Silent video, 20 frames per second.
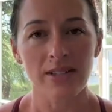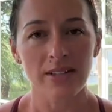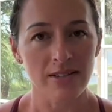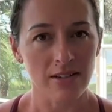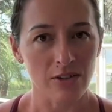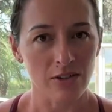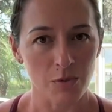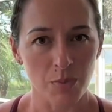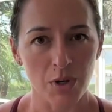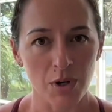it's
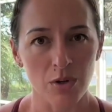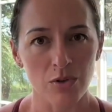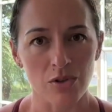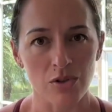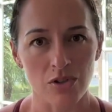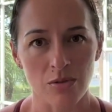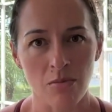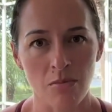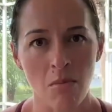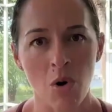
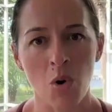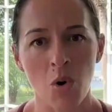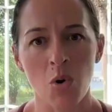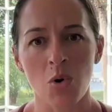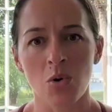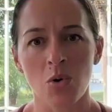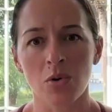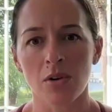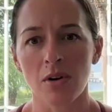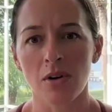exposed to
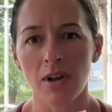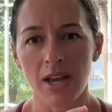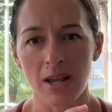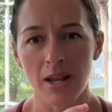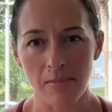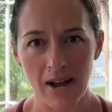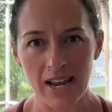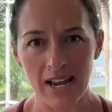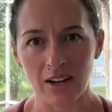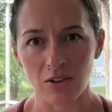mold
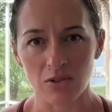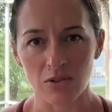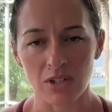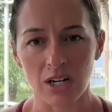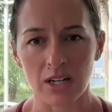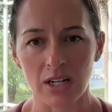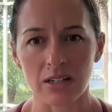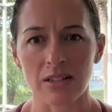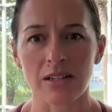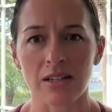and
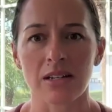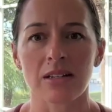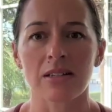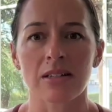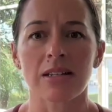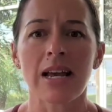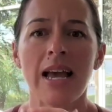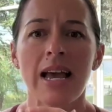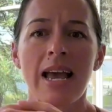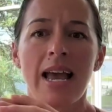
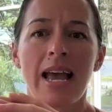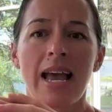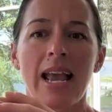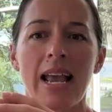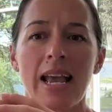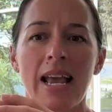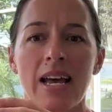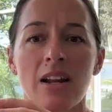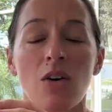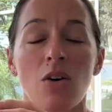mycotoxins.
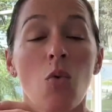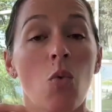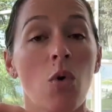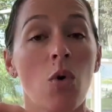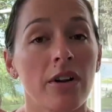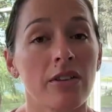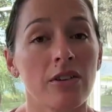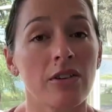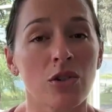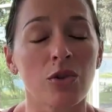And
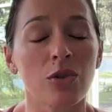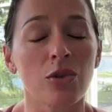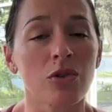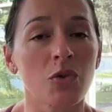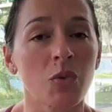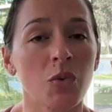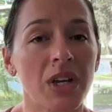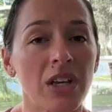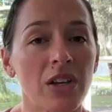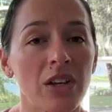one of the
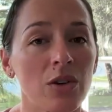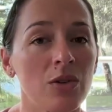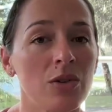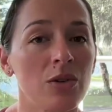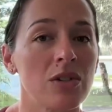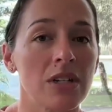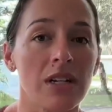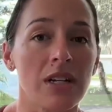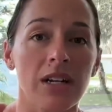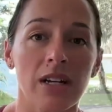tools we
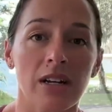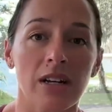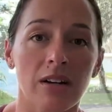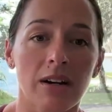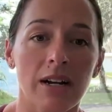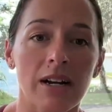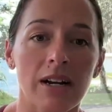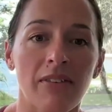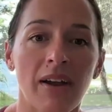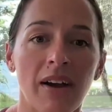use in
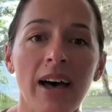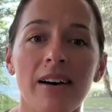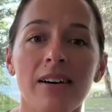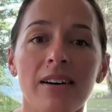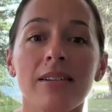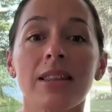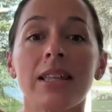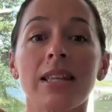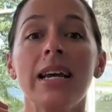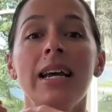integrative
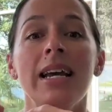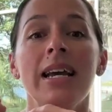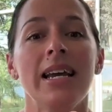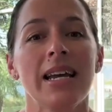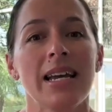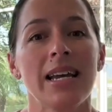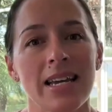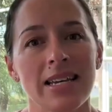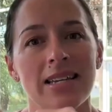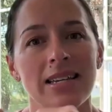health
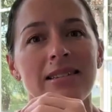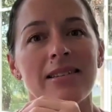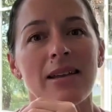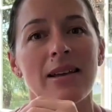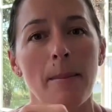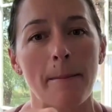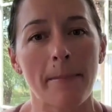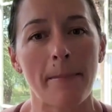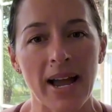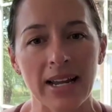is
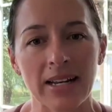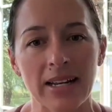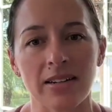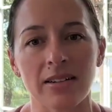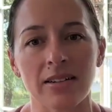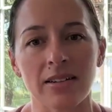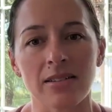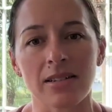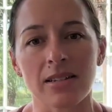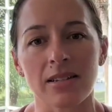
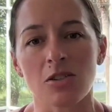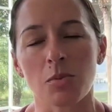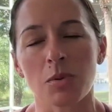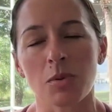binders. And